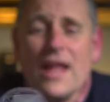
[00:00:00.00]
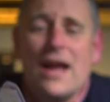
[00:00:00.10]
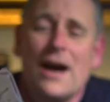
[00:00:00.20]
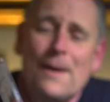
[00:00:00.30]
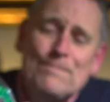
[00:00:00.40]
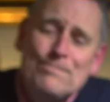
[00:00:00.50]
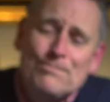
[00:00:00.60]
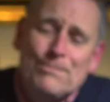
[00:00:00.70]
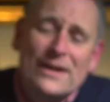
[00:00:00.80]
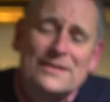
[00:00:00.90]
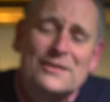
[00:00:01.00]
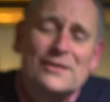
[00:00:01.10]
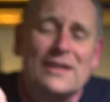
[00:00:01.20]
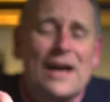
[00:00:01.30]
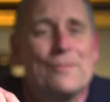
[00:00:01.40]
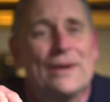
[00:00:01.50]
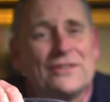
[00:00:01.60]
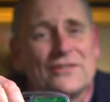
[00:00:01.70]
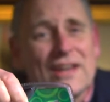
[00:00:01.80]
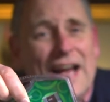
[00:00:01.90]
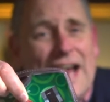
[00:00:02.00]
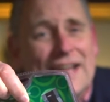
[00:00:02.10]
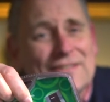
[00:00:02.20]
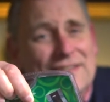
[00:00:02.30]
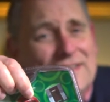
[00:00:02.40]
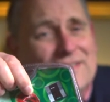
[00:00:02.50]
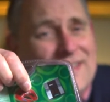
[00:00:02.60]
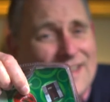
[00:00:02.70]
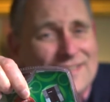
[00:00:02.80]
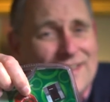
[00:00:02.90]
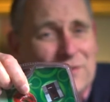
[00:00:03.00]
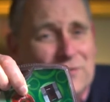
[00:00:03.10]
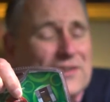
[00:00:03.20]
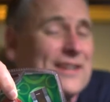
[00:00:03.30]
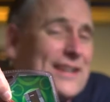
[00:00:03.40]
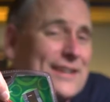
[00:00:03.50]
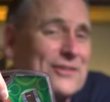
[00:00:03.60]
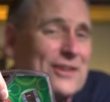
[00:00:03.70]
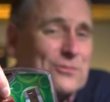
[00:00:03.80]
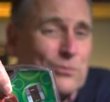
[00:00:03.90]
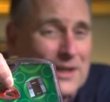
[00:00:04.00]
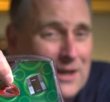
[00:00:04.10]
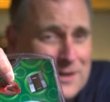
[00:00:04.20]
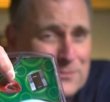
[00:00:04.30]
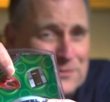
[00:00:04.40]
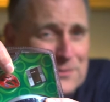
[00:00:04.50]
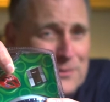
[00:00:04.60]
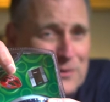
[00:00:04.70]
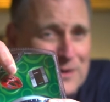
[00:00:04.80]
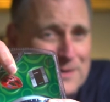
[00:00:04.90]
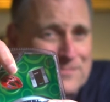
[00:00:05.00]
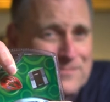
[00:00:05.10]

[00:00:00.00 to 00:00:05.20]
Bicycle helmets and Nintendos didn't exist when I was a boy.